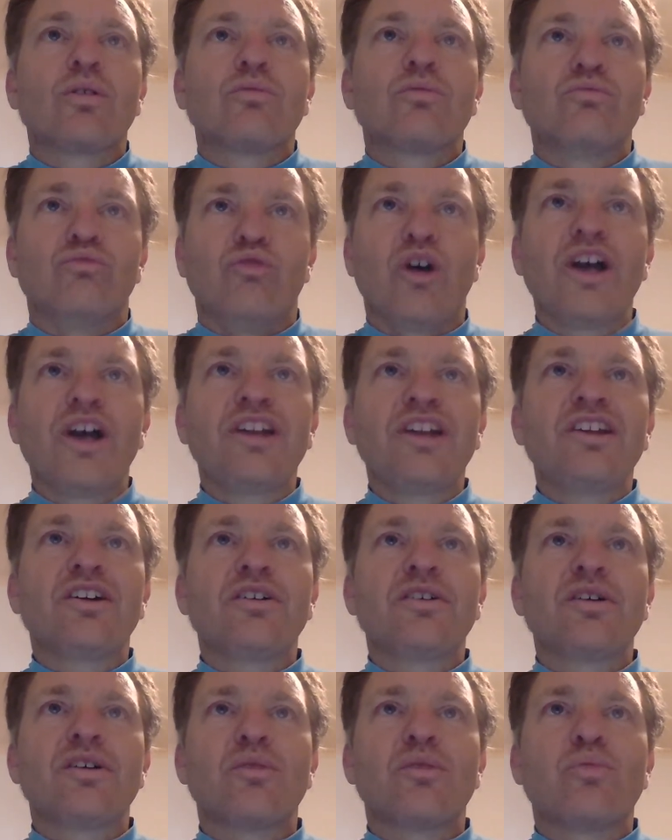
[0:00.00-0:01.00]

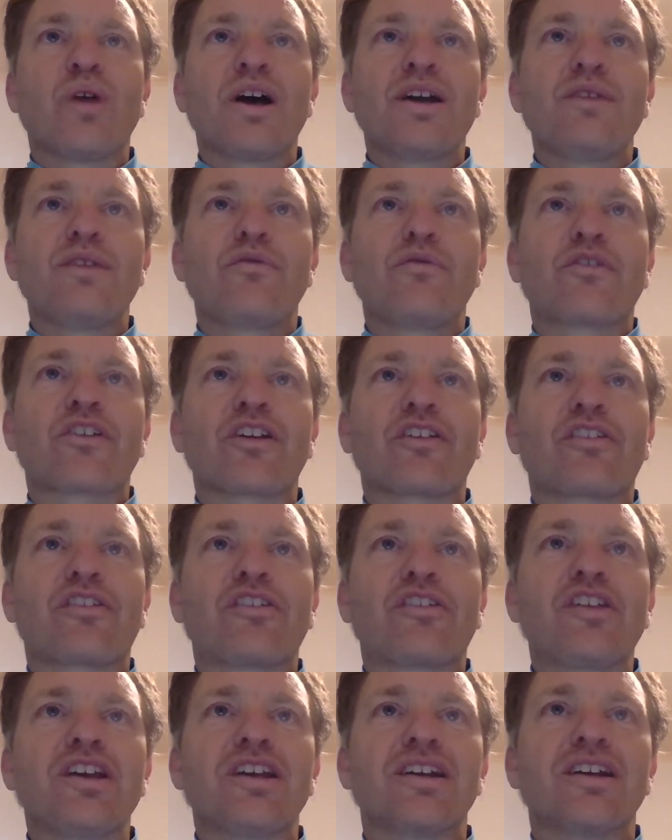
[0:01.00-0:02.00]
Radio waves
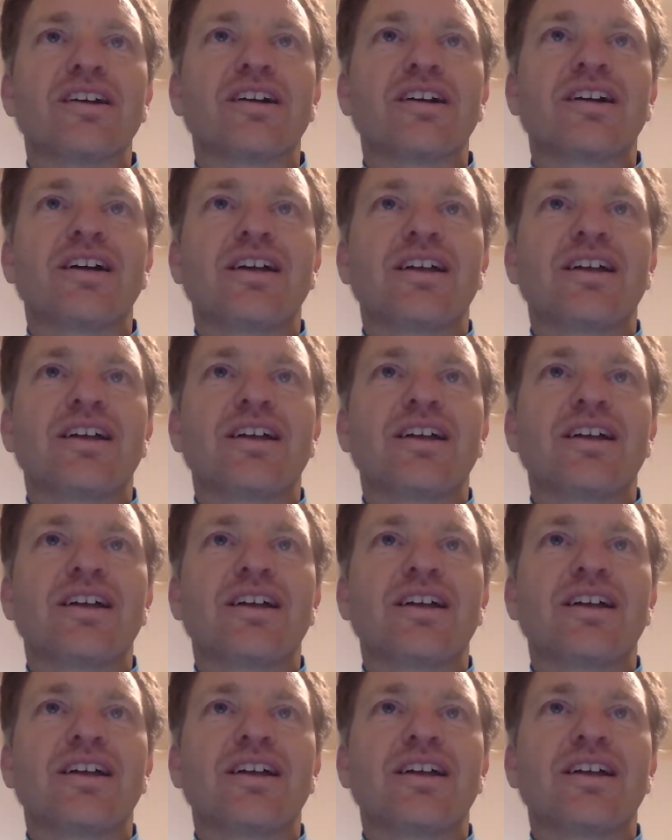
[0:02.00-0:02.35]
sing.